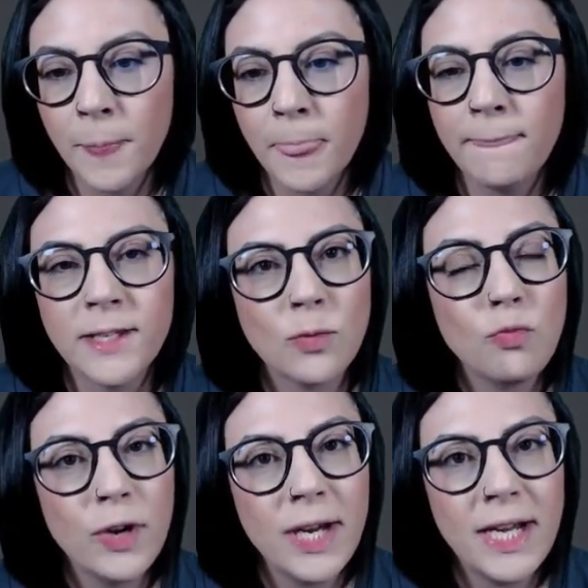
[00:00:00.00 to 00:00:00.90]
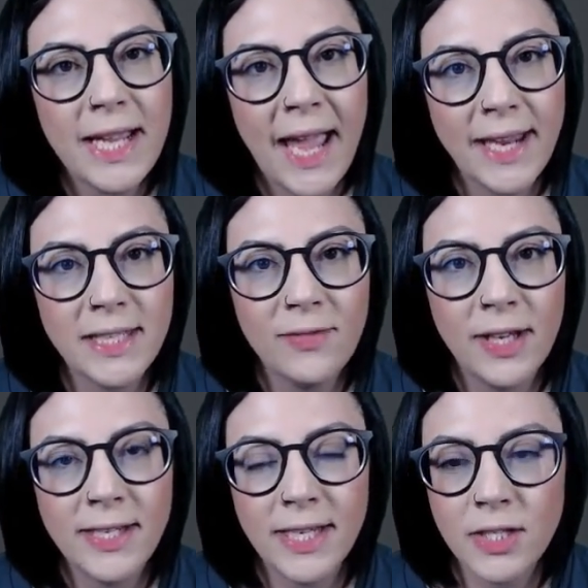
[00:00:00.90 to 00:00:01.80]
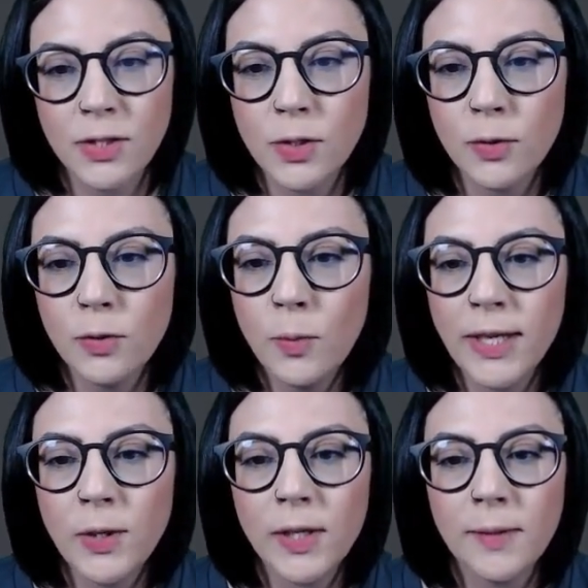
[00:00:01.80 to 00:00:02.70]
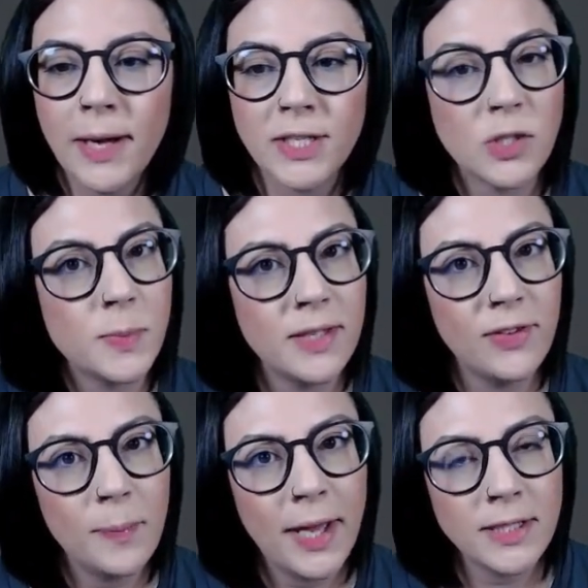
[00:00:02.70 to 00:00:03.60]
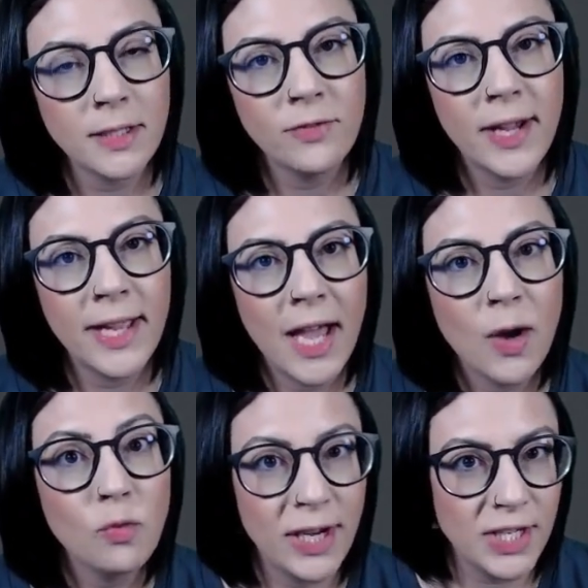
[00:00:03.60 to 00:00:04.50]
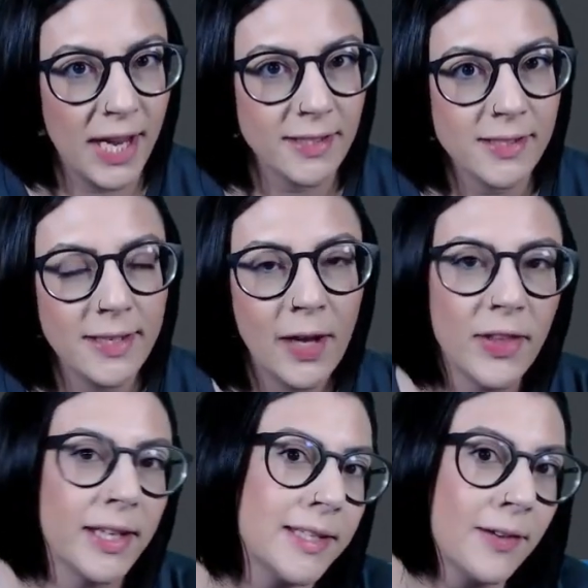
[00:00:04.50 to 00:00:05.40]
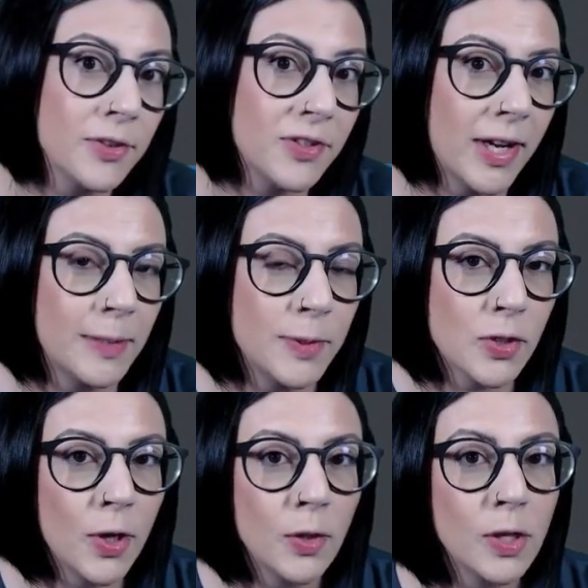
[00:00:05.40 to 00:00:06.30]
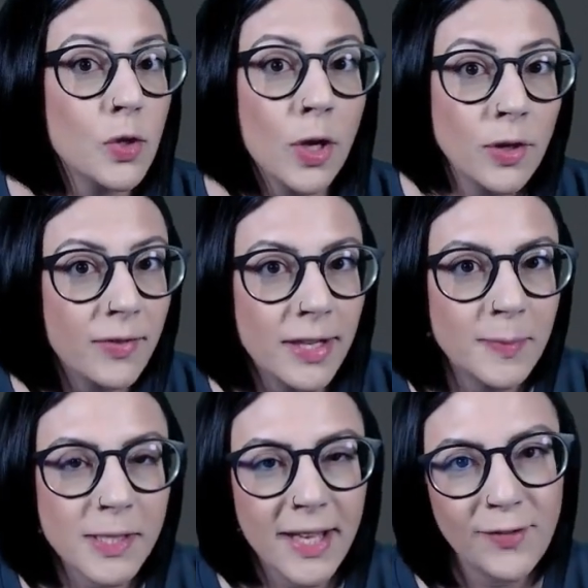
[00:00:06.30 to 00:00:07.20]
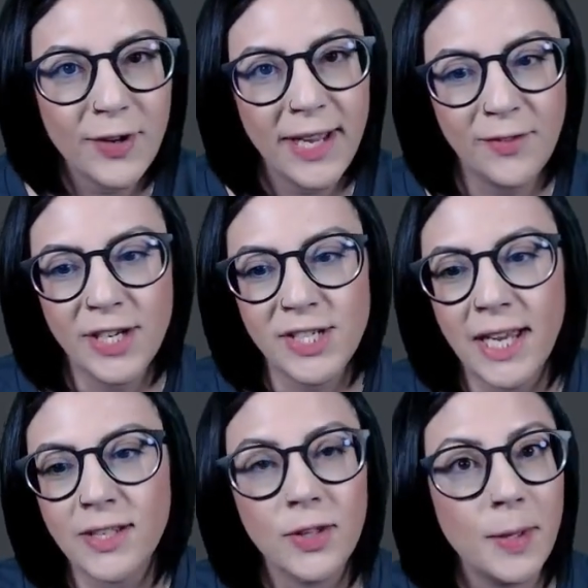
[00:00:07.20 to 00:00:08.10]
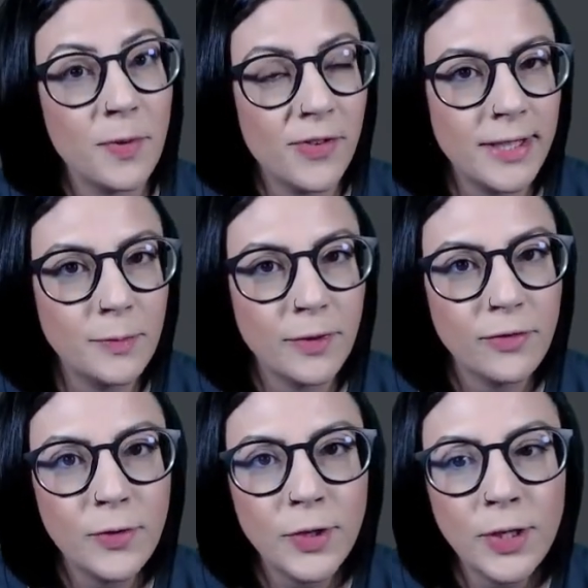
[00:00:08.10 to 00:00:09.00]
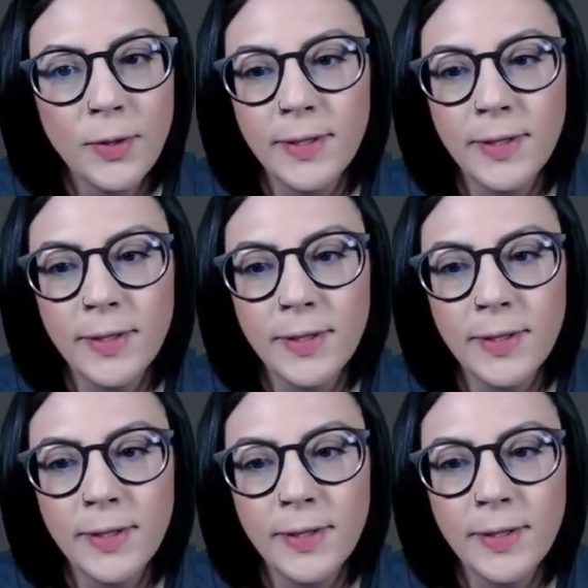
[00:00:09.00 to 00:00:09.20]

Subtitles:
there's a really handy validation tool where you can match a specific pattern via a regex. Now, the Contentful developers know that no developers like writing regex, so they provided one for you.